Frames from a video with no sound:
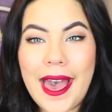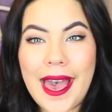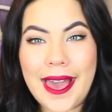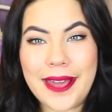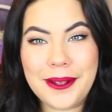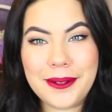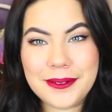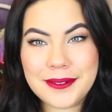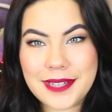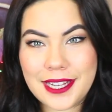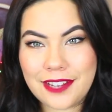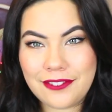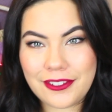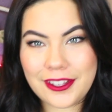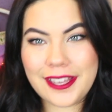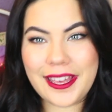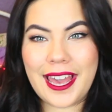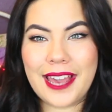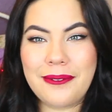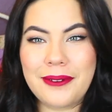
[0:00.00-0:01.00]
at Old
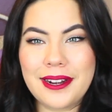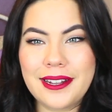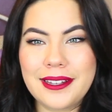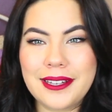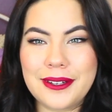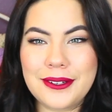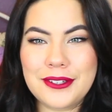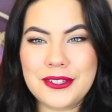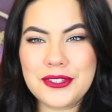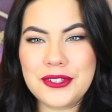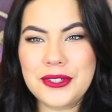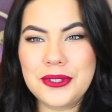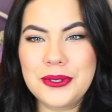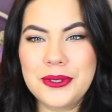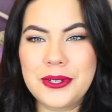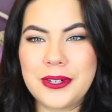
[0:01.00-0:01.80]
Navy, I went a little shoe